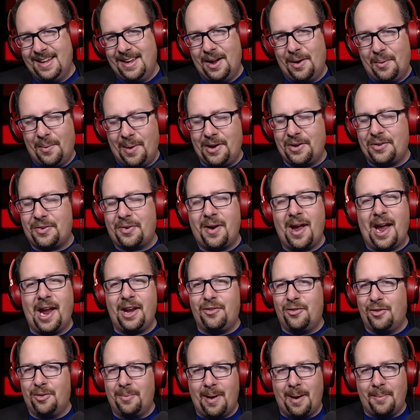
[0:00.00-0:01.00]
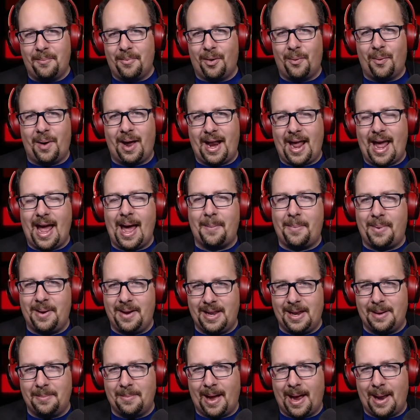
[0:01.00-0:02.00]
when trying to remember what happened
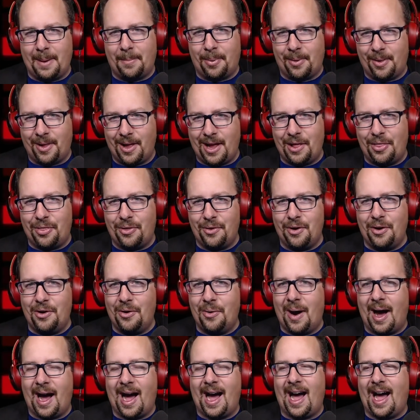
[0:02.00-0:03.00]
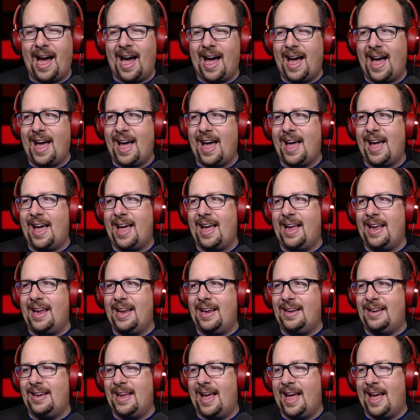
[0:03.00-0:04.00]
in my playthrough,
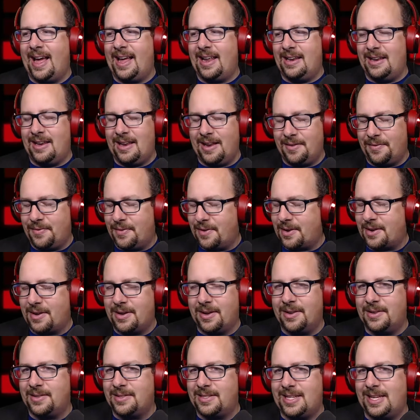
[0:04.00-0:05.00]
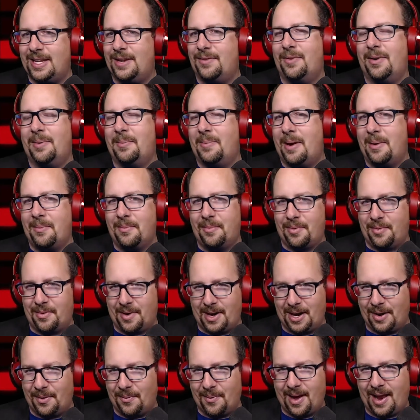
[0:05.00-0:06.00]
I had difficulty
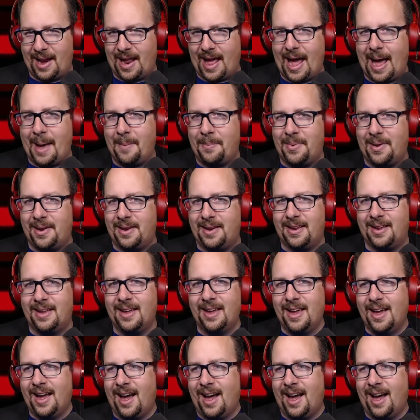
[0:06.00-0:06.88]
remembering what happened.